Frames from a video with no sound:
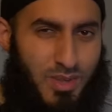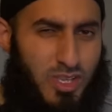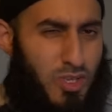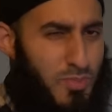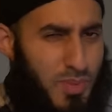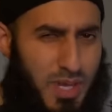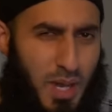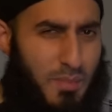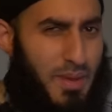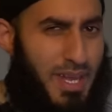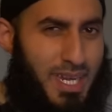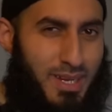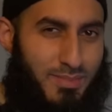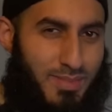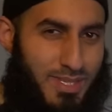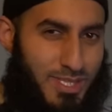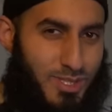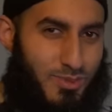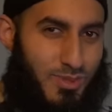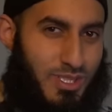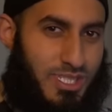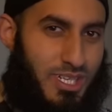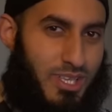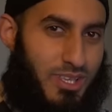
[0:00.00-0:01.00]
And you become enemies
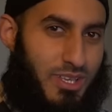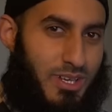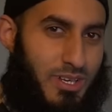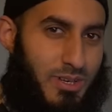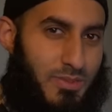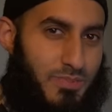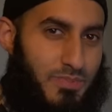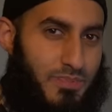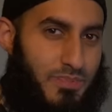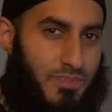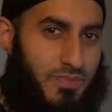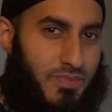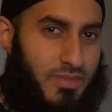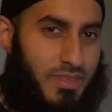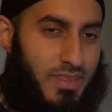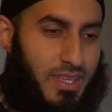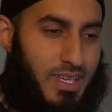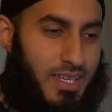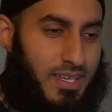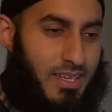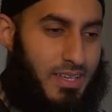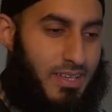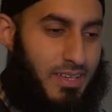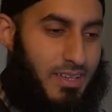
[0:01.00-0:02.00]
to each other.
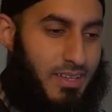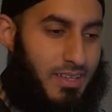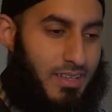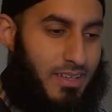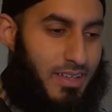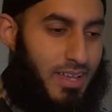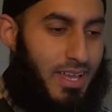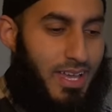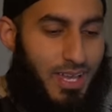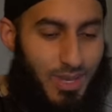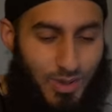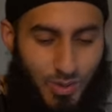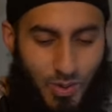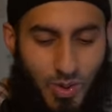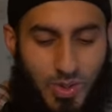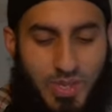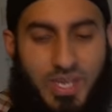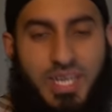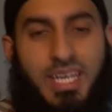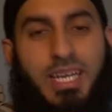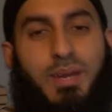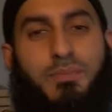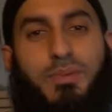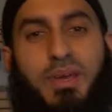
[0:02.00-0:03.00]
Or
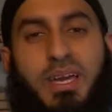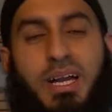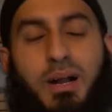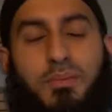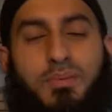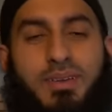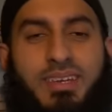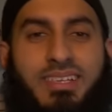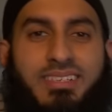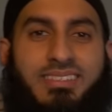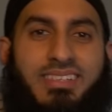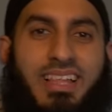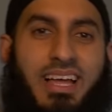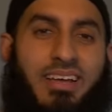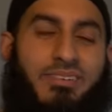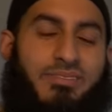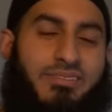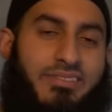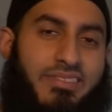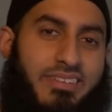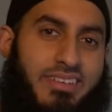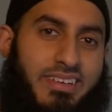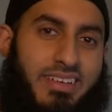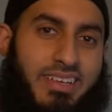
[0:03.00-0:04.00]
you're going to break up in this
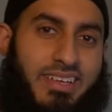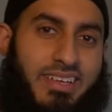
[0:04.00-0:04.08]
life.